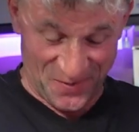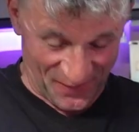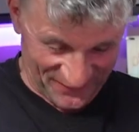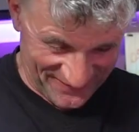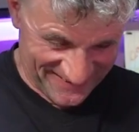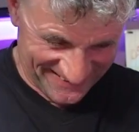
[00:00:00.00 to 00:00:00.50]

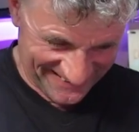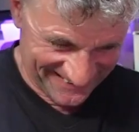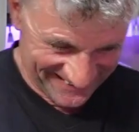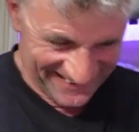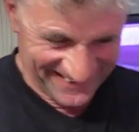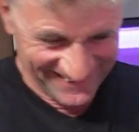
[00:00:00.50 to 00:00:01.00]
one?
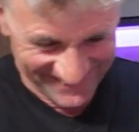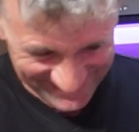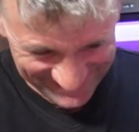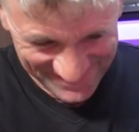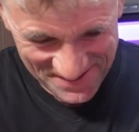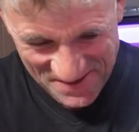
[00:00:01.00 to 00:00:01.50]

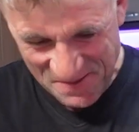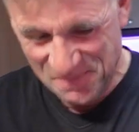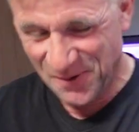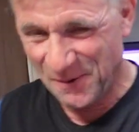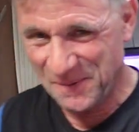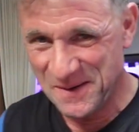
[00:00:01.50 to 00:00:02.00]

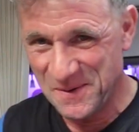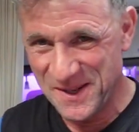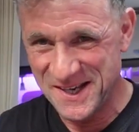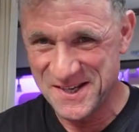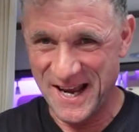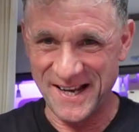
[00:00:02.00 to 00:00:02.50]
Probably with
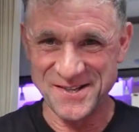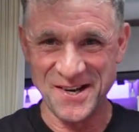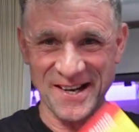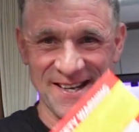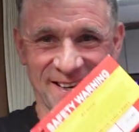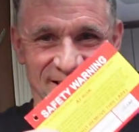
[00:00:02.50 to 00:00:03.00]
this
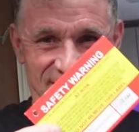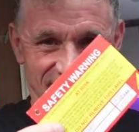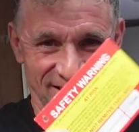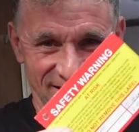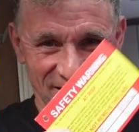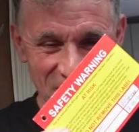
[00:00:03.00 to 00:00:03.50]
actually,
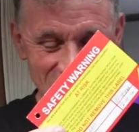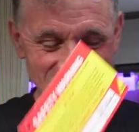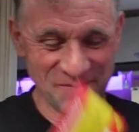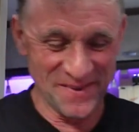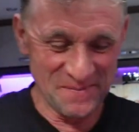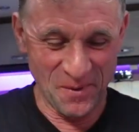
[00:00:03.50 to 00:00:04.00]

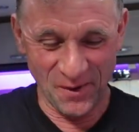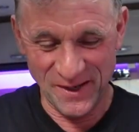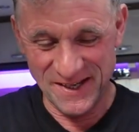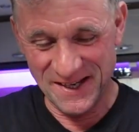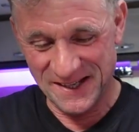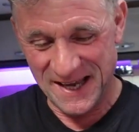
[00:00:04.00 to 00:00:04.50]

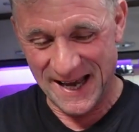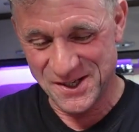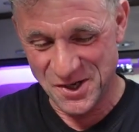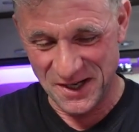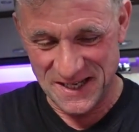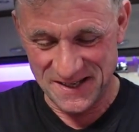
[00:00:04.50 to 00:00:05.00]
my
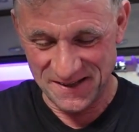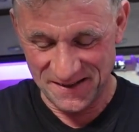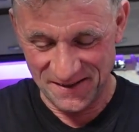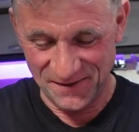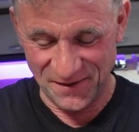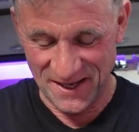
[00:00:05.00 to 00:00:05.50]
gas leak
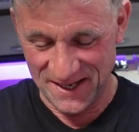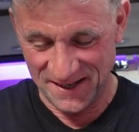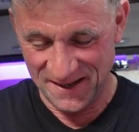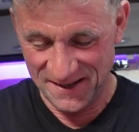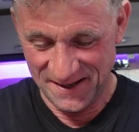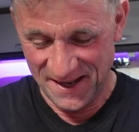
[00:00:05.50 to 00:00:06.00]

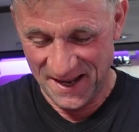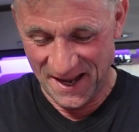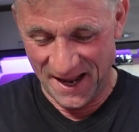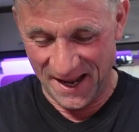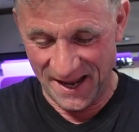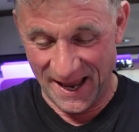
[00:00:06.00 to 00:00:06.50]
thing
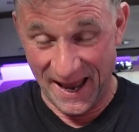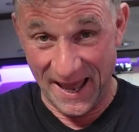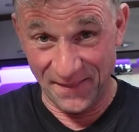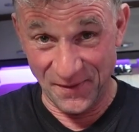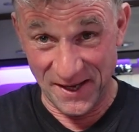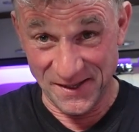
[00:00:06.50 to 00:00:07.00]

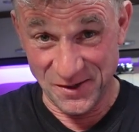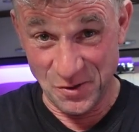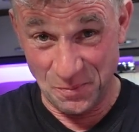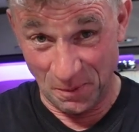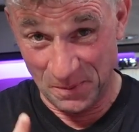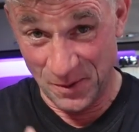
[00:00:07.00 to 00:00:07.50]
that you
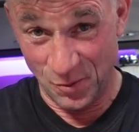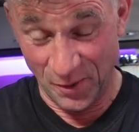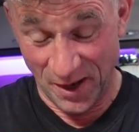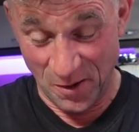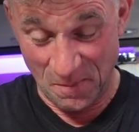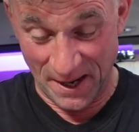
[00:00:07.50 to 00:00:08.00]
probably all
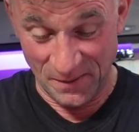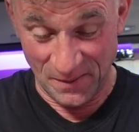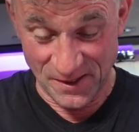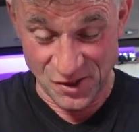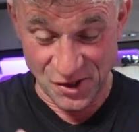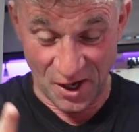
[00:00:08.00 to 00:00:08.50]
know
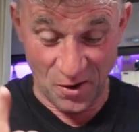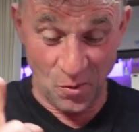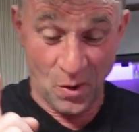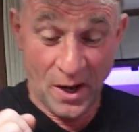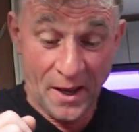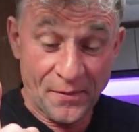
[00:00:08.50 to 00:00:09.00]
about.
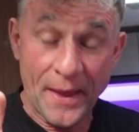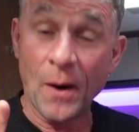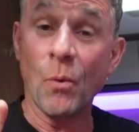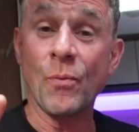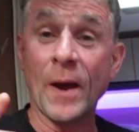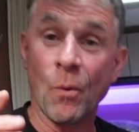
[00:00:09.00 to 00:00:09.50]
So
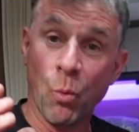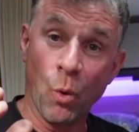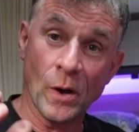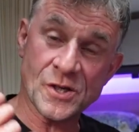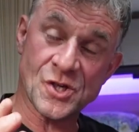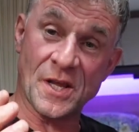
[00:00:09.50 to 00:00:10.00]
there
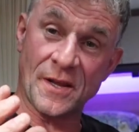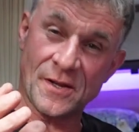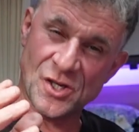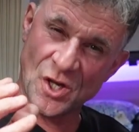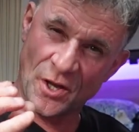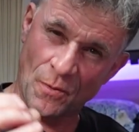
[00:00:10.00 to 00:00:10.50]
was
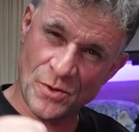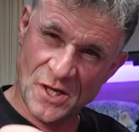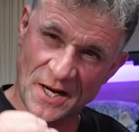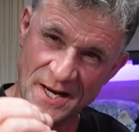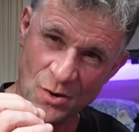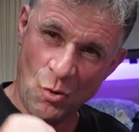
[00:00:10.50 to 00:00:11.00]
a
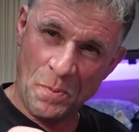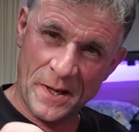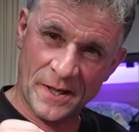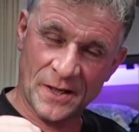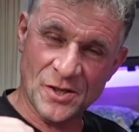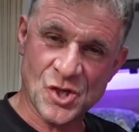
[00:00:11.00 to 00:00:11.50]
little
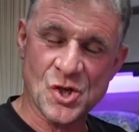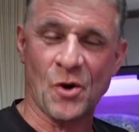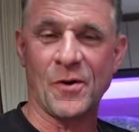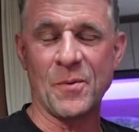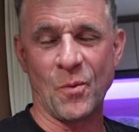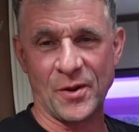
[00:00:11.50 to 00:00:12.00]
bit of
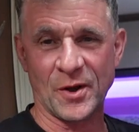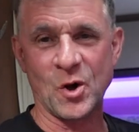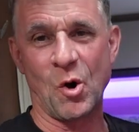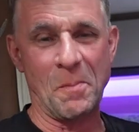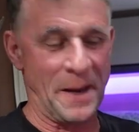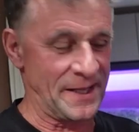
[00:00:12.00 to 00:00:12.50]
concern in one of the
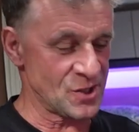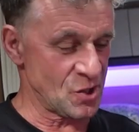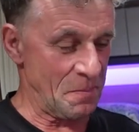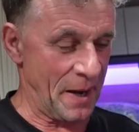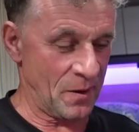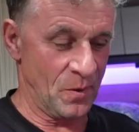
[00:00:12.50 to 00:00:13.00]
comments
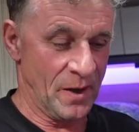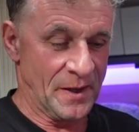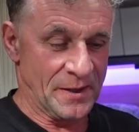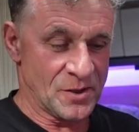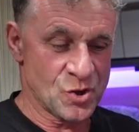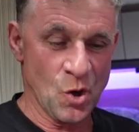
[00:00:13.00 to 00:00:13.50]
about,
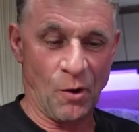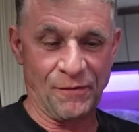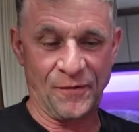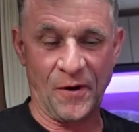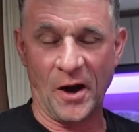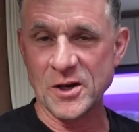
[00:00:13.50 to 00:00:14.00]

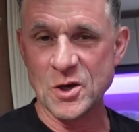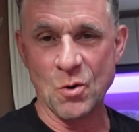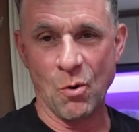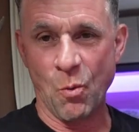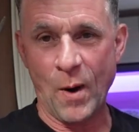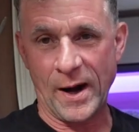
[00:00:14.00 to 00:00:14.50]
Joff, are you
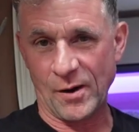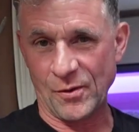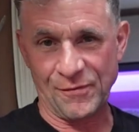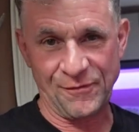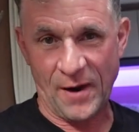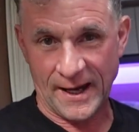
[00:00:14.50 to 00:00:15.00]
aware of
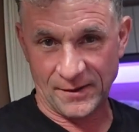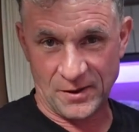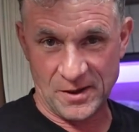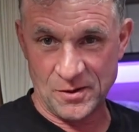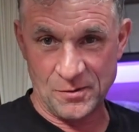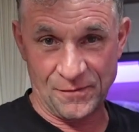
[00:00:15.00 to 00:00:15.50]
the fact
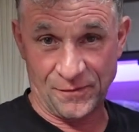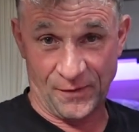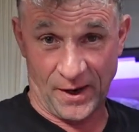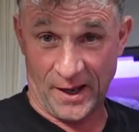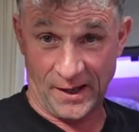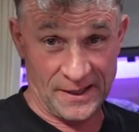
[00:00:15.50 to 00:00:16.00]
that you've
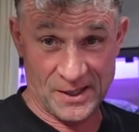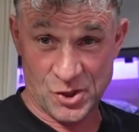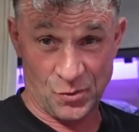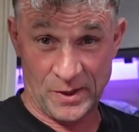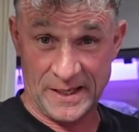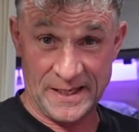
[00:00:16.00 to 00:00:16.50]

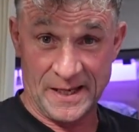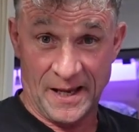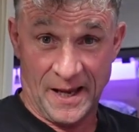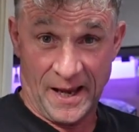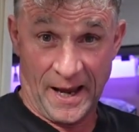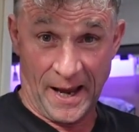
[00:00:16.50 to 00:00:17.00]
literally
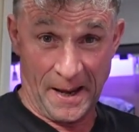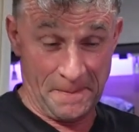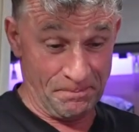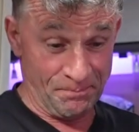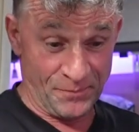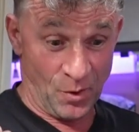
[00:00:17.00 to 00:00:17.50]

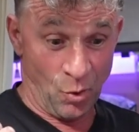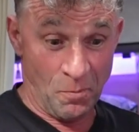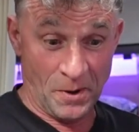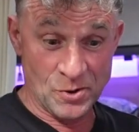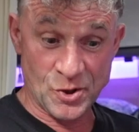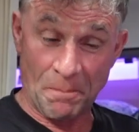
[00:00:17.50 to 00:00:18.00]

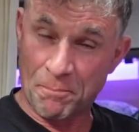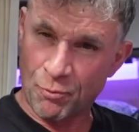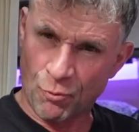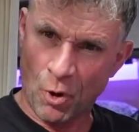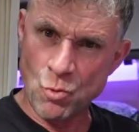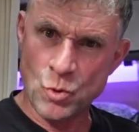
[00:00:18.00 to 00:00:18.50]
almost
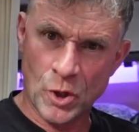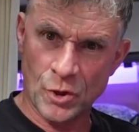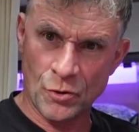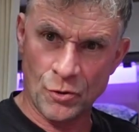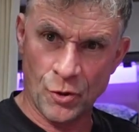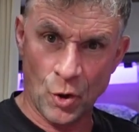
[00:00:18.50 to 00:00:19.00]

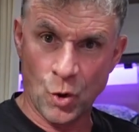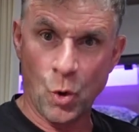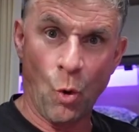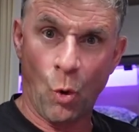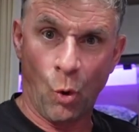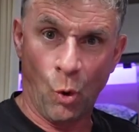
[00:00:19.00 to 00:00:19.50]
broken the
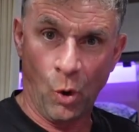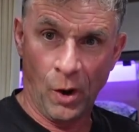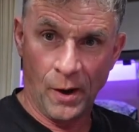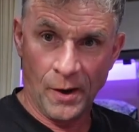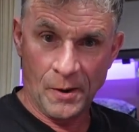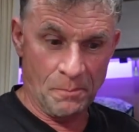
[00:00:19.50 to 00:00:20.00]
law
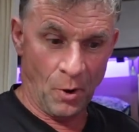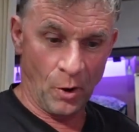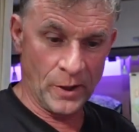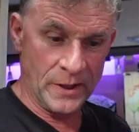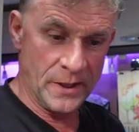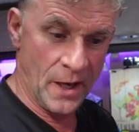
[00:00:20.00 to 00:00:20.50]

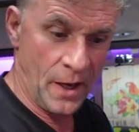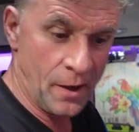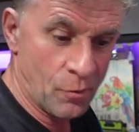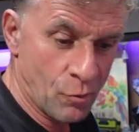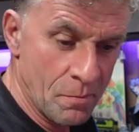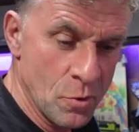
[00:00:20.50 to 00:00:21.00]
by
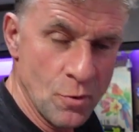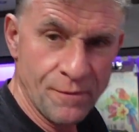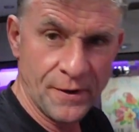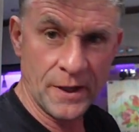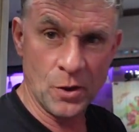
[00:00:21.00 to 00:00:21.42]
removing